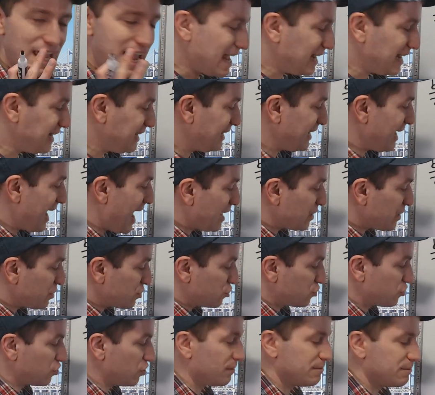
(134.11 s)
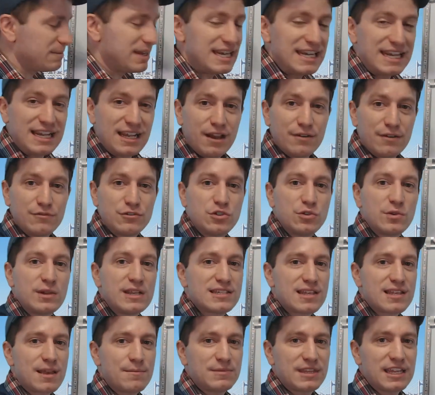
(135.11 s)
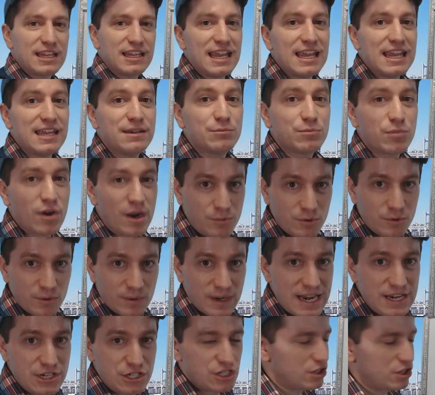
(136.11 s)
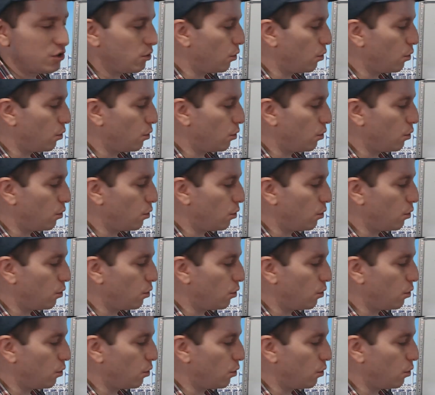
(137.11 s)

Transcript: any extra meaning of doing something in preparation